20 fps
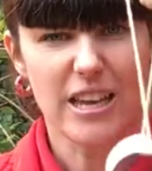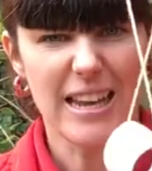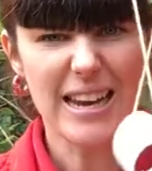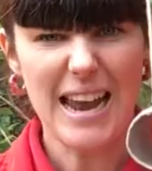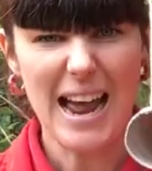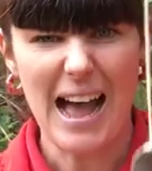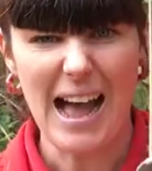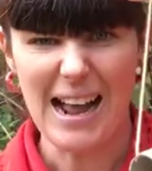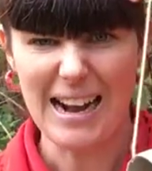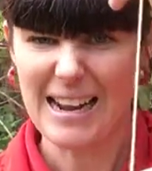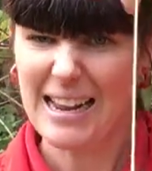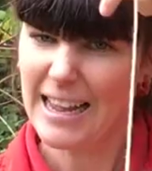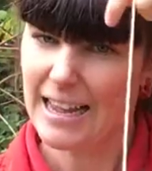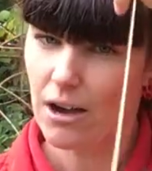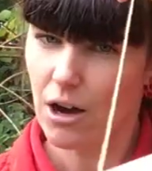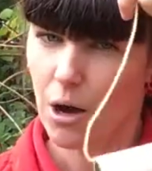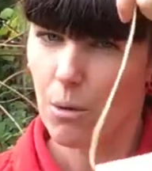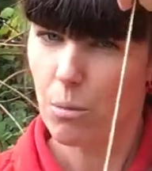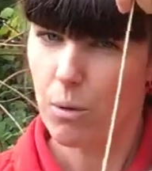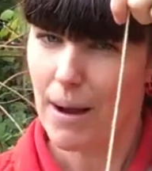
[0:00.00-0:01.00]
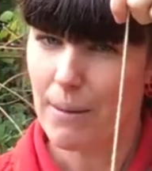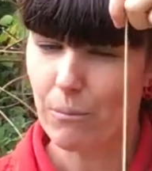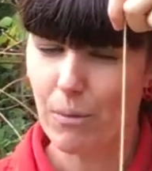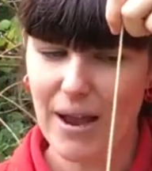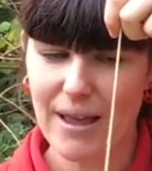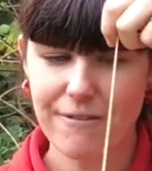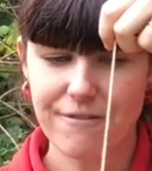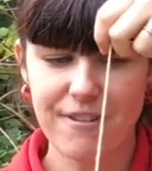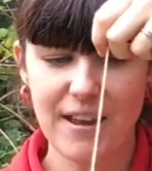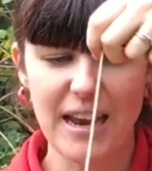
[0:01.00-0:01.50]
you can hang it up when
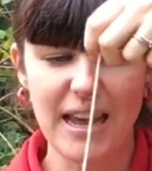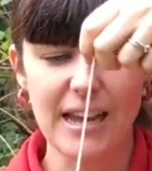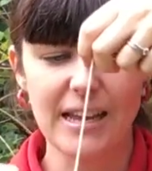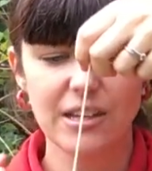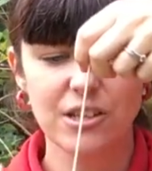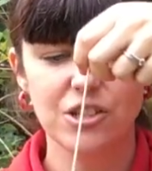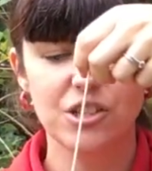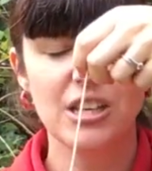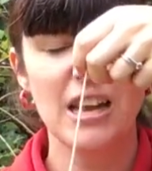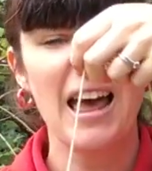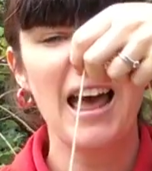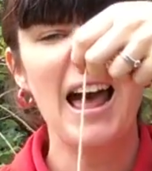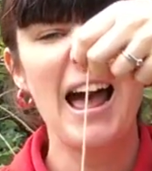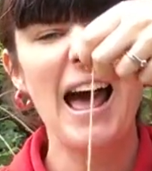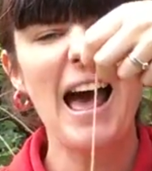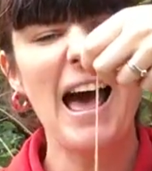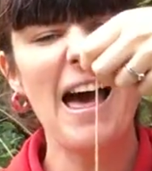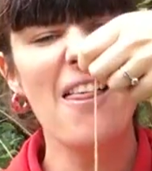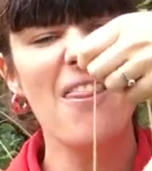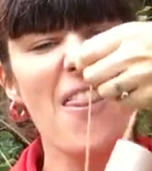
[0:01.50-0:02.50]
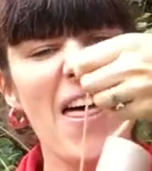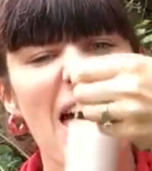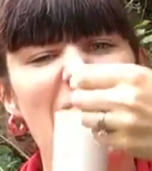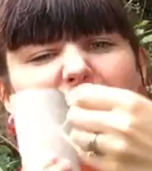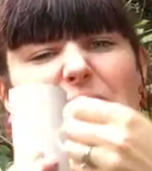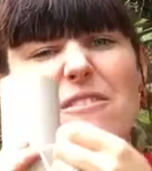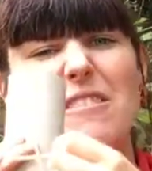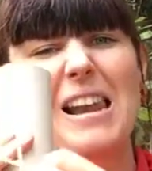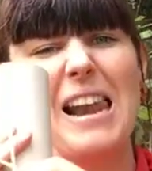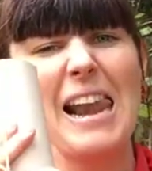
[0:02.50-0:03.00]
we're finished. And
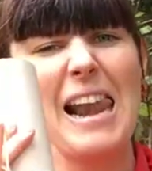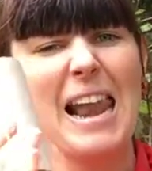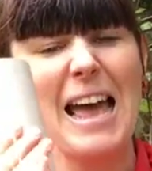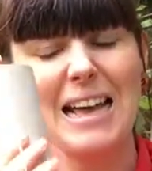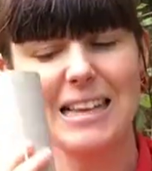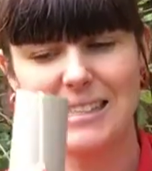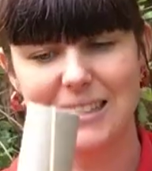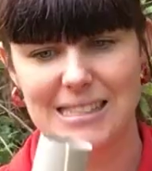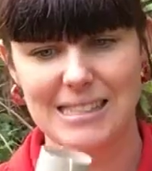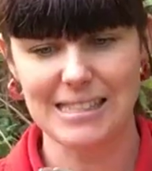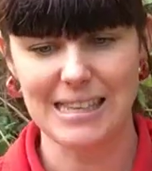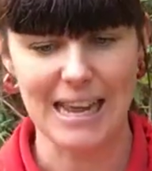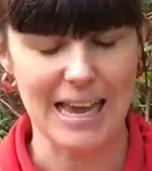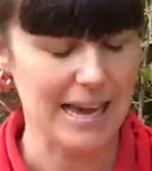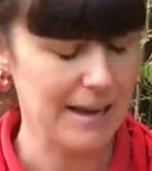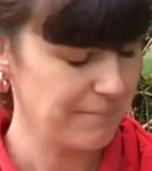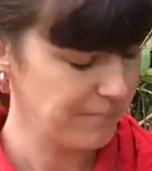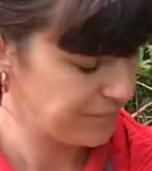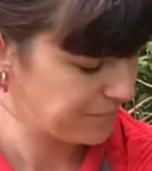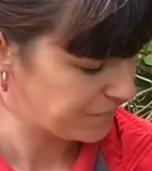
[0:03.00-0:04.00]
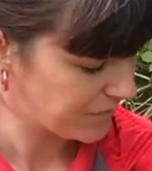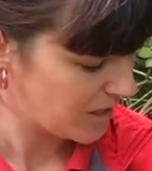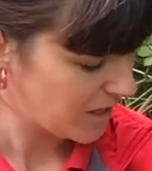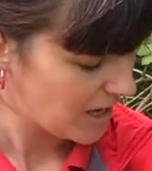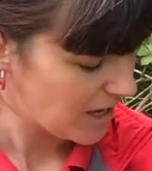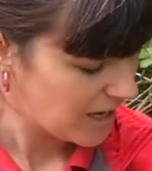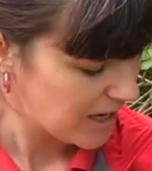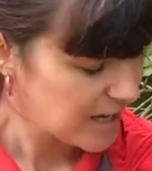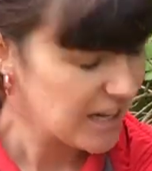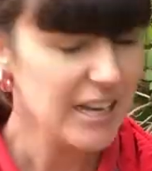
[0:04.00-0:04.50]
then lastly,
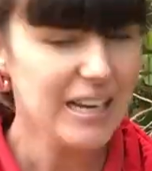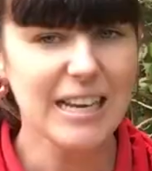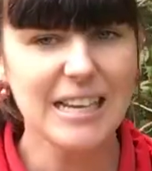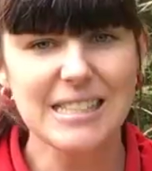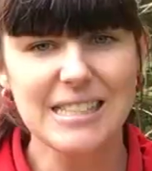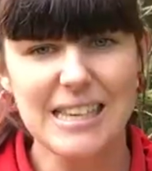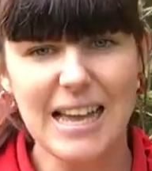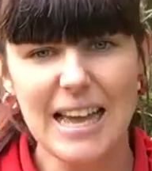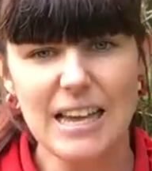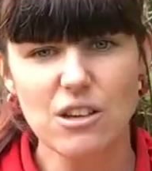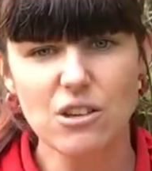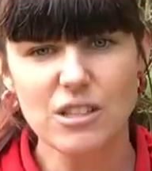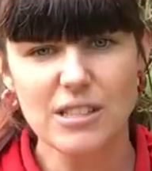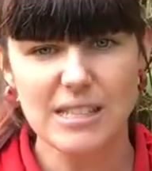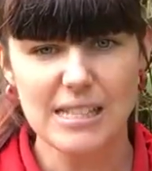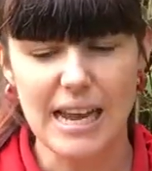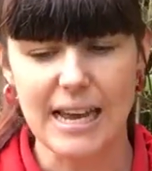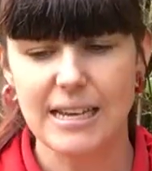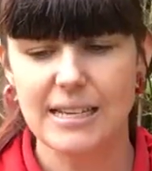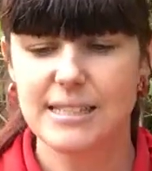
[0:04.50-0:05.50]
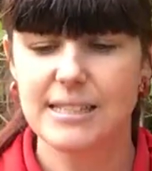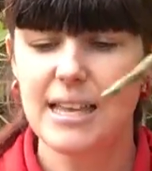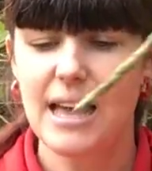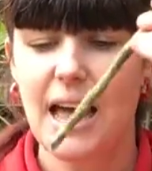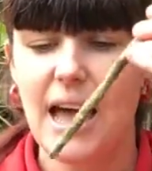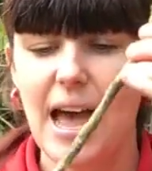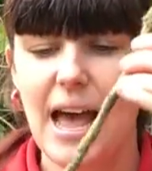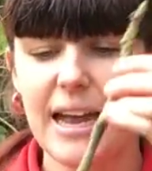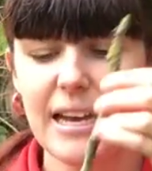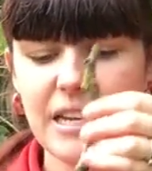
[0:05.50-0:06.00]
you need to get your sticks
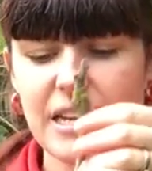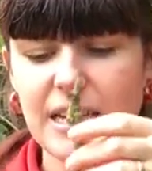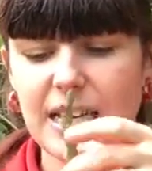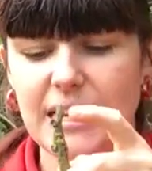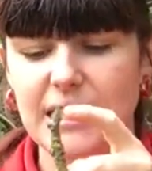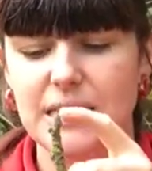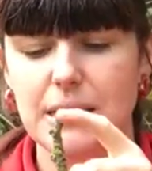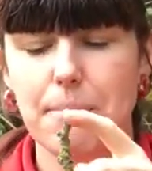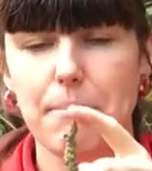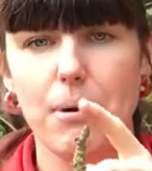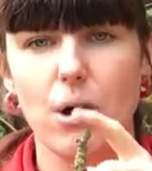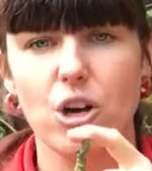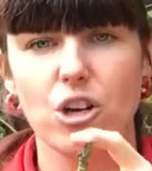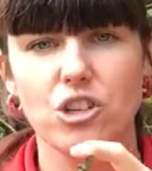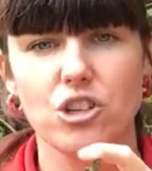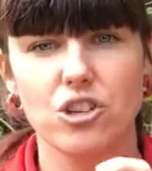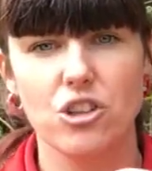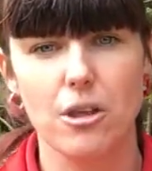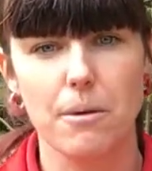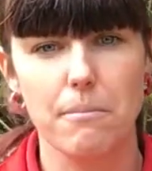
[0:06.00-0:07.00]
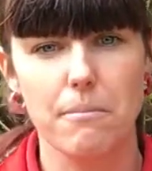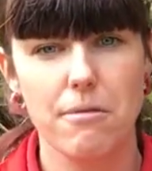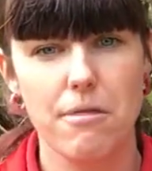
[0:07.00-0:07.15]
and you need to push them